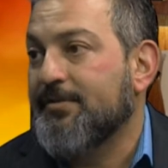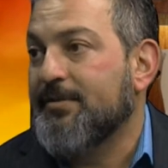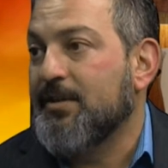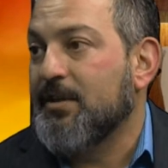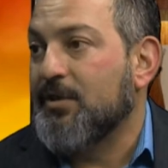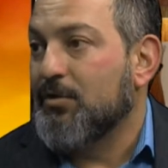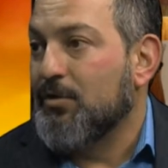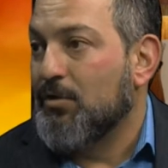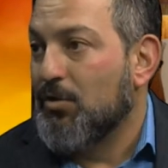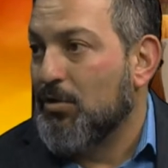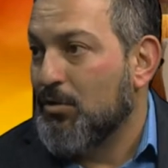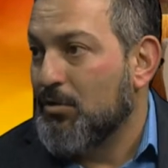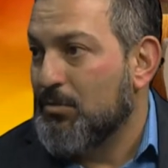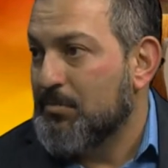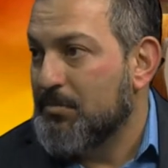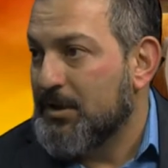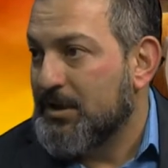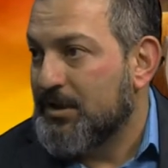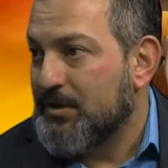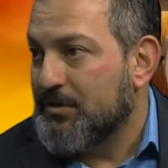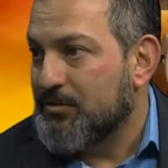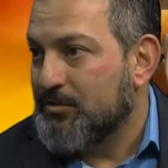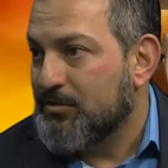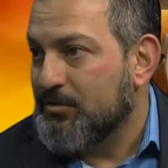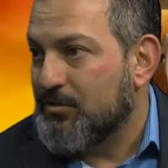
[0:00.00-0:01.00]
their home in
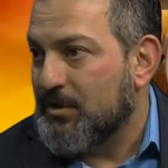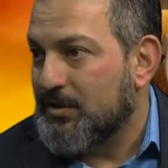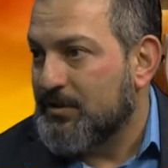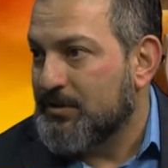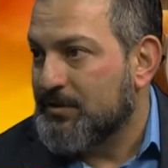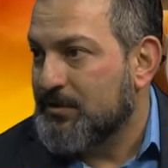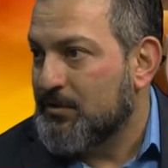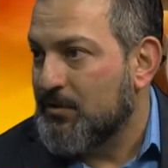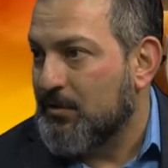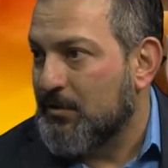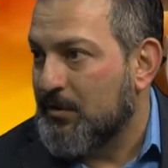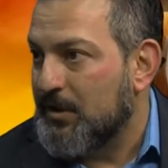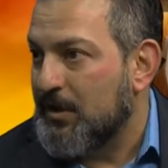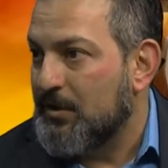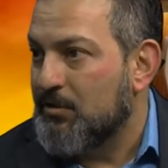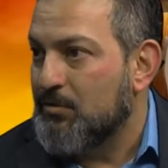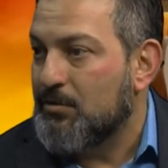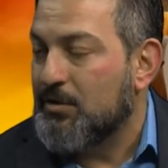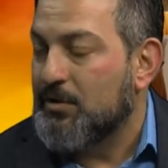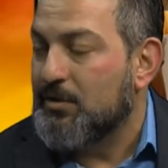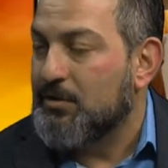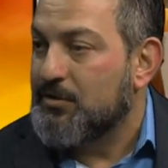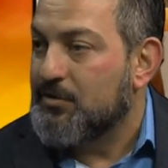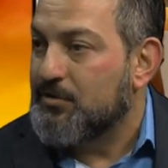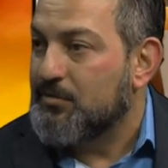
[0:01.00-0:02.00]
a trust so that you
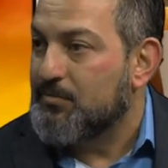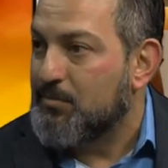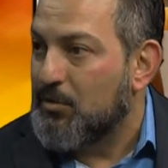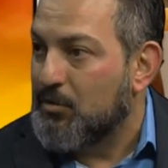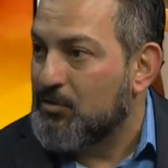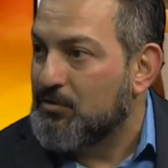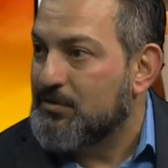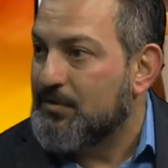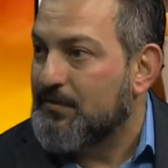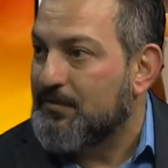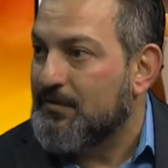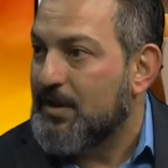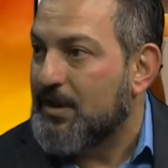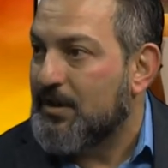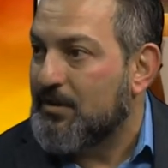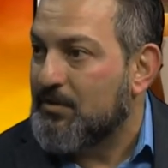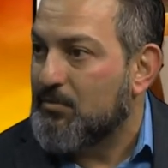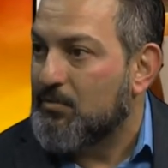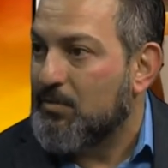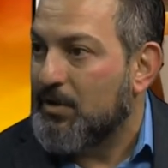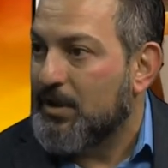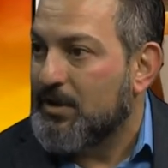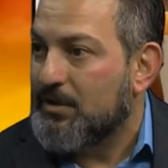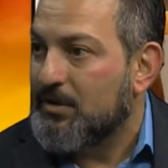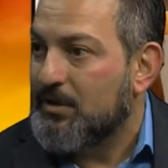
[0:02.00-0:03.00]
could dispose of that
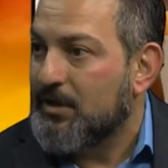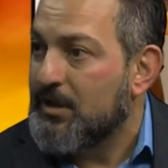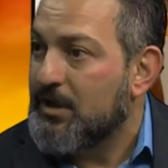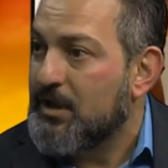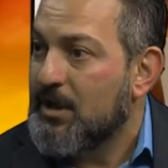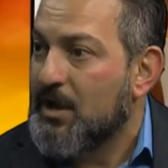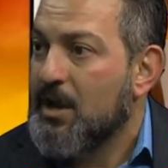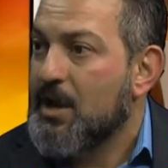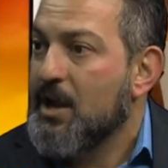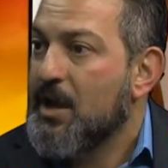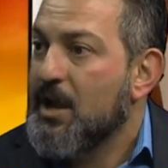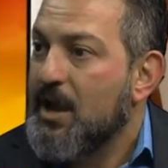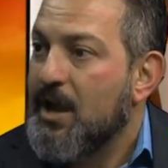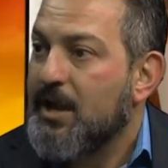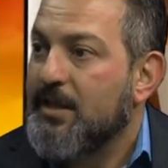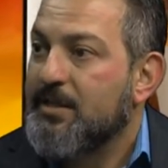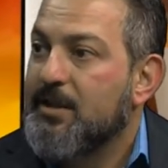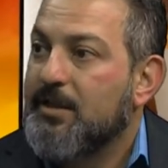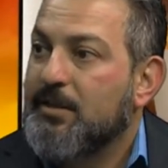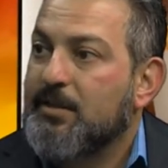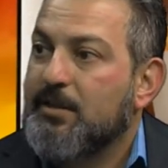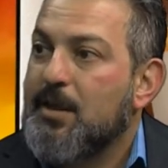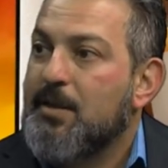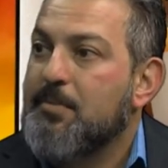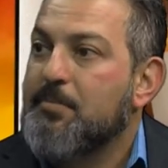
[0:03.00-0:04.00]
quickly, and
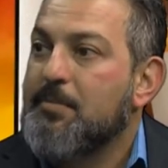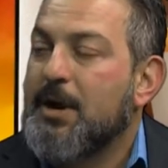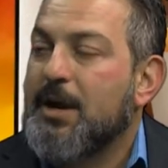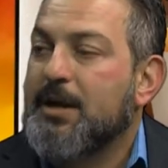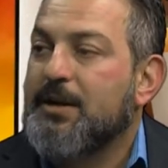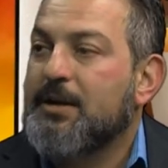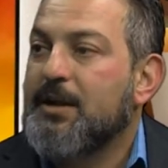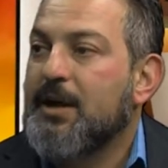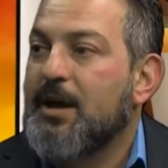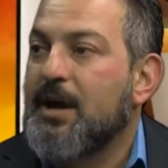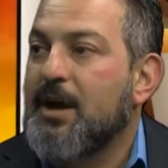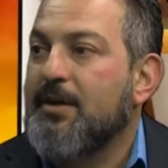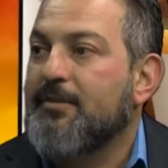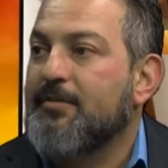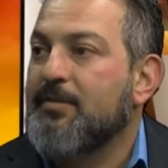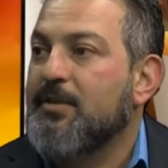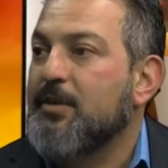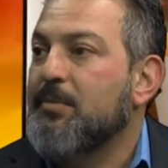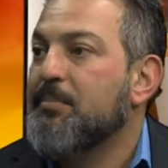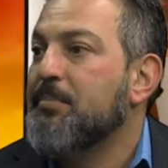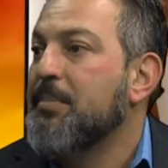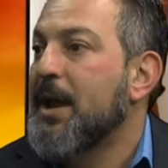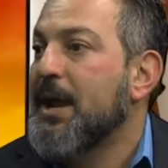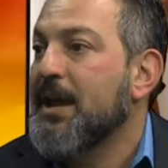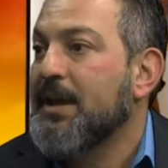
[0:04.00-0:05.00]
then they might have their
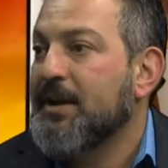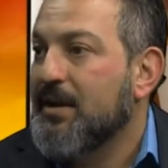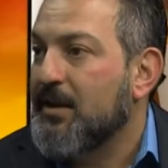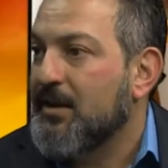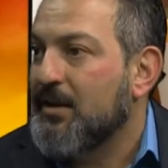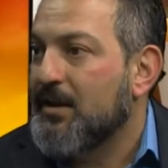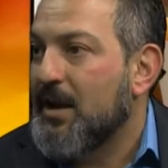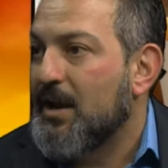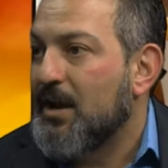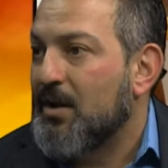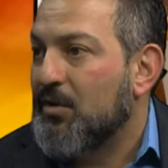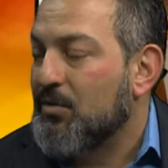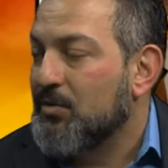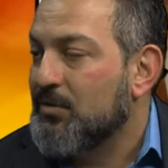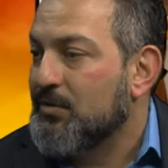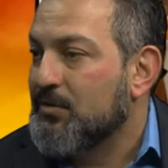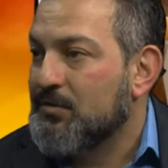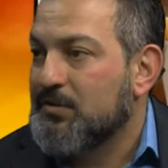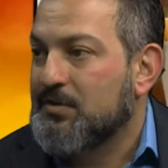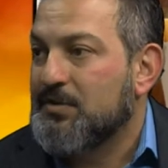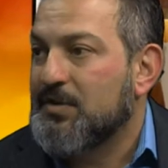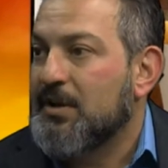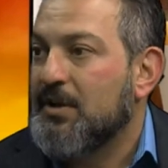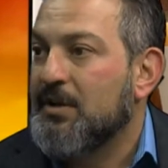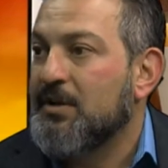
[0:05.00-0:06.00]
bank
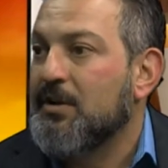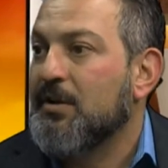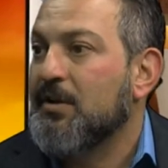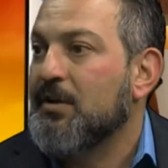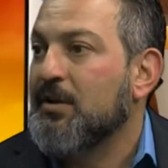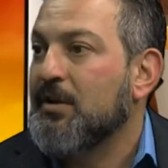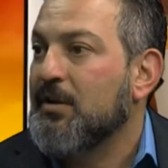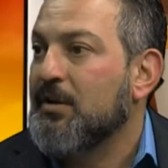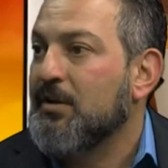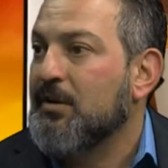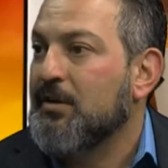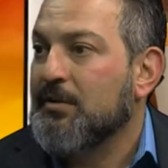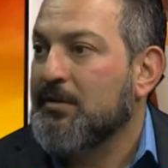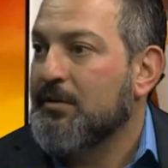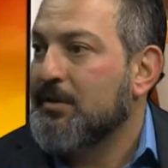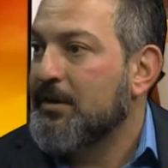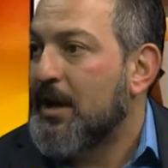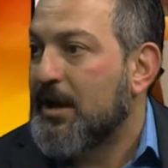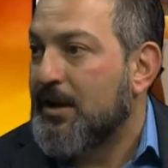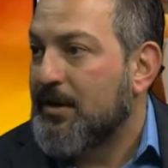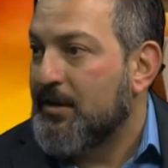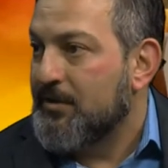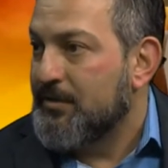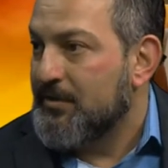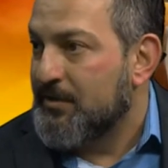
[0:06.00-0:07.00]
accounts in a
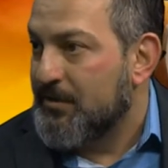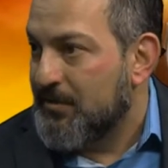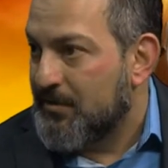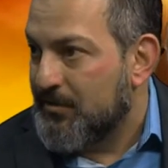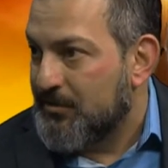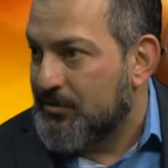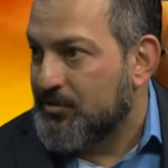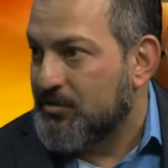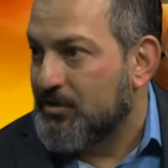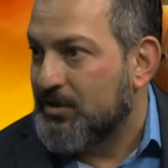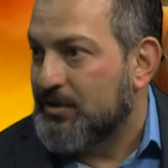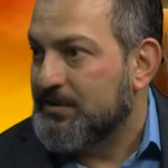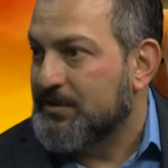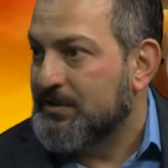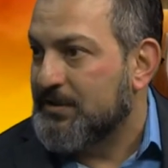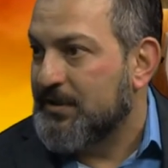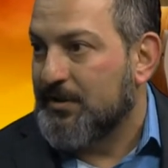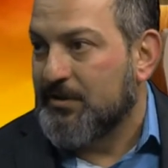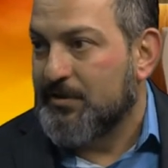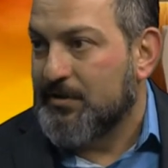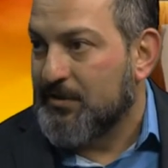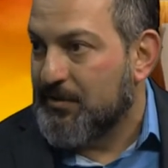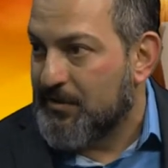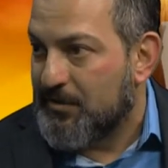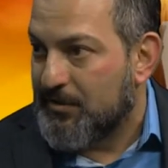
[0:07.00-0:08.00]
not under the trust.
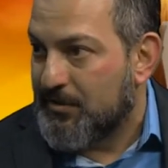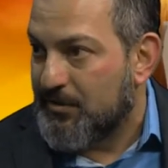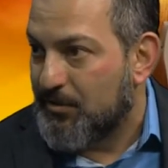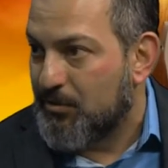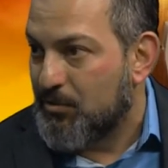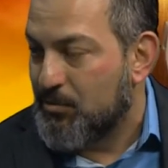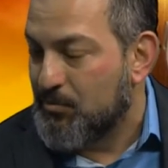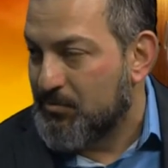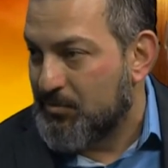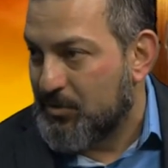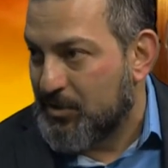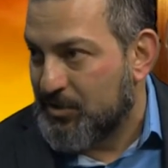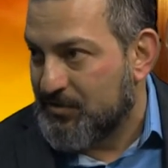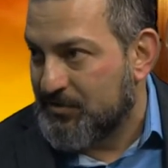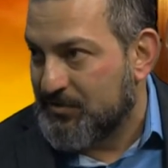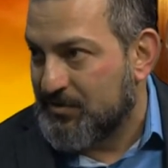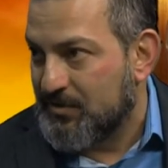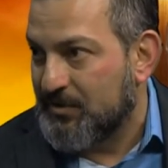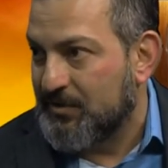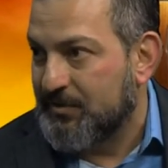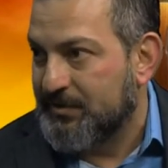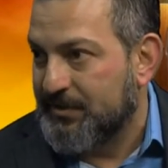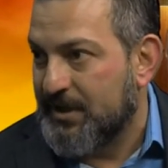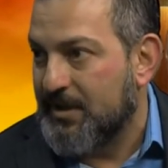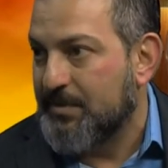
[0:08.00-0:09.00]
They're in their own
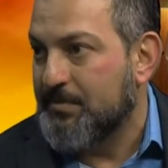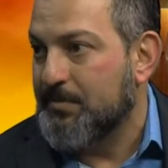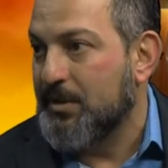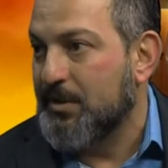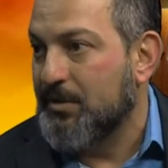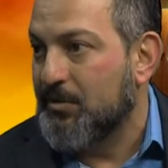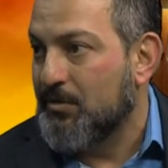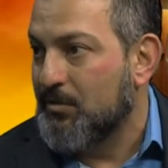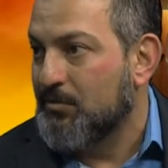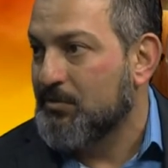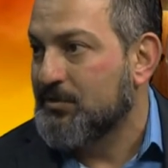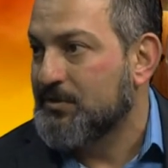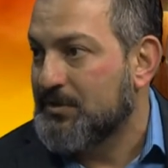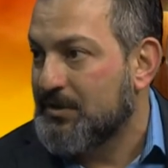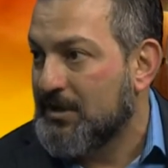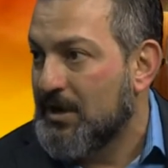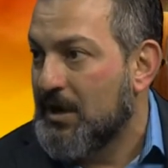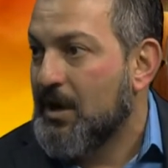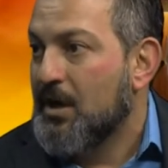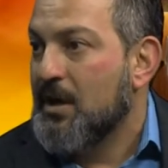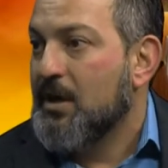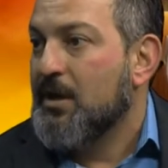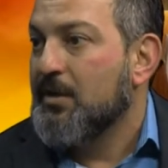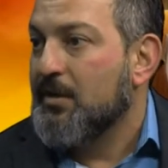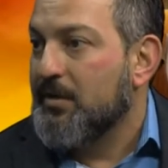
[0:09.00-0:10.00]
personal name, and those
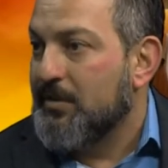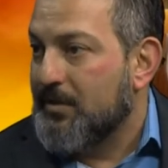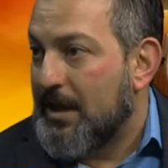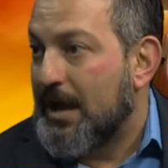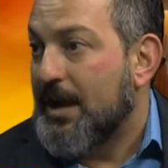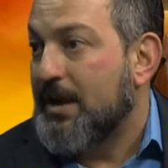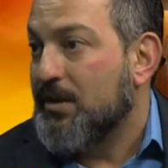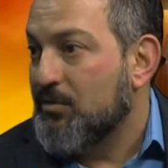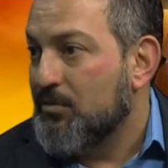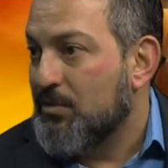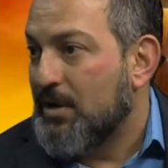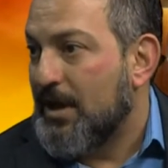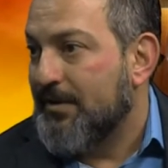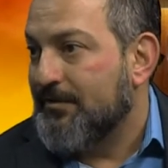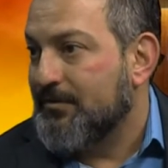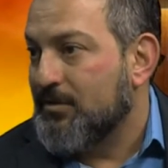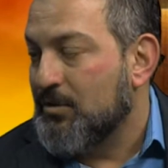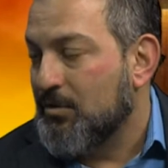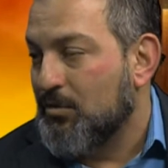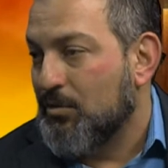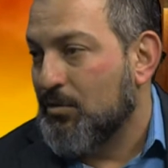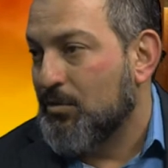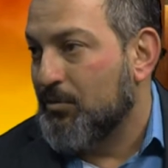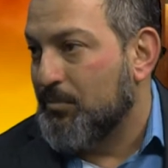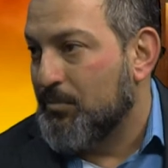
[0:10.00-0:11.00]
that you have to
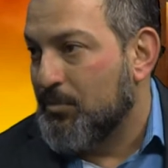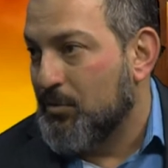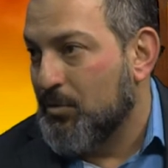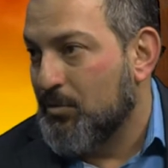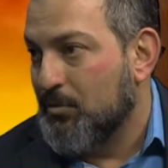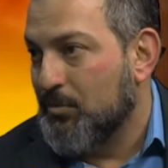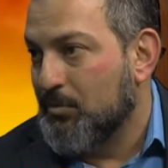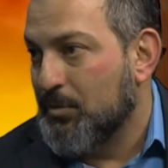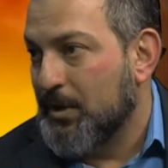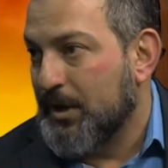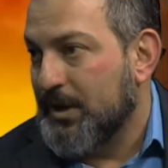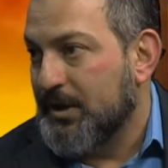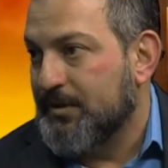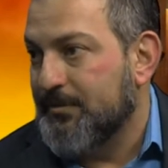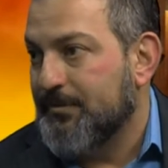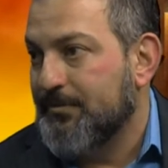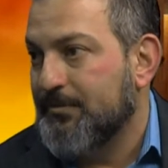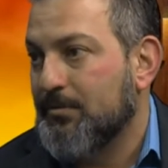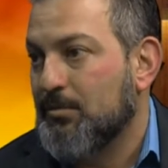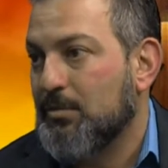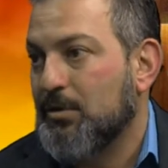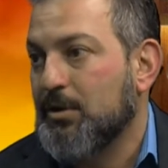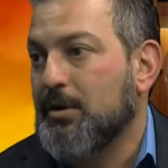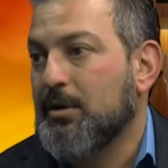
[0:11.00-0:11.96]
go to probate for.